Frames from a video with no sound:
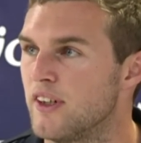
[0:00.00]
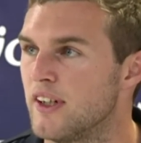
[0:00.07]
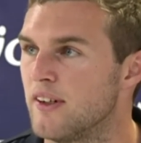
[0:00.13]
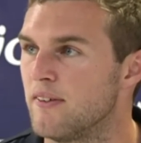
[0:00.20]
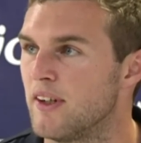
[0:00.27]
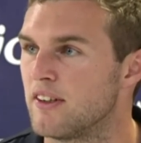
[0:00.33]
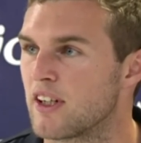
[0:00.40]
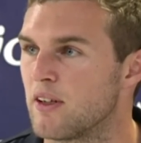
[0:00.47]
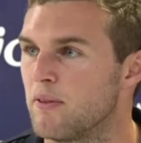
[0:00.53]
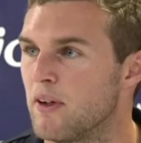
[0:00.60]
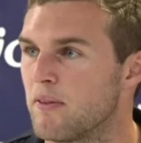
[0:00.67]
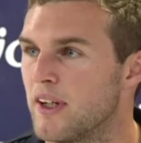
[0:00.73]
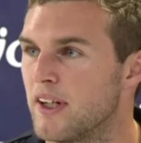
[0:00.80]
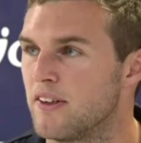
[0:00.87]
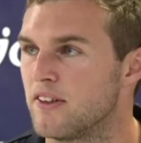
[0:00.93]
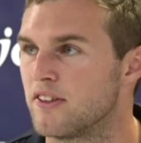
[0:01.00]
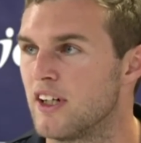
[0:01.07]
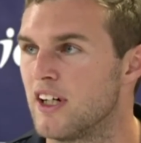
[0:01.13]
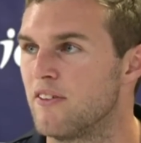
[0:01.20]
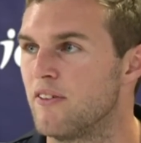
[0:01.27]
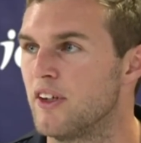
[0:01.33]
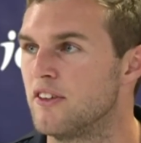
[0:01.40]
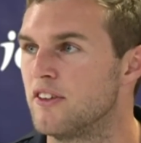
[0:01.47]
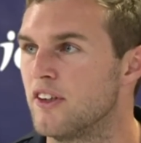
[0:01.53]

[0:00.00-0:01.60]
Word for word: Um, that's coming up later, the Savo.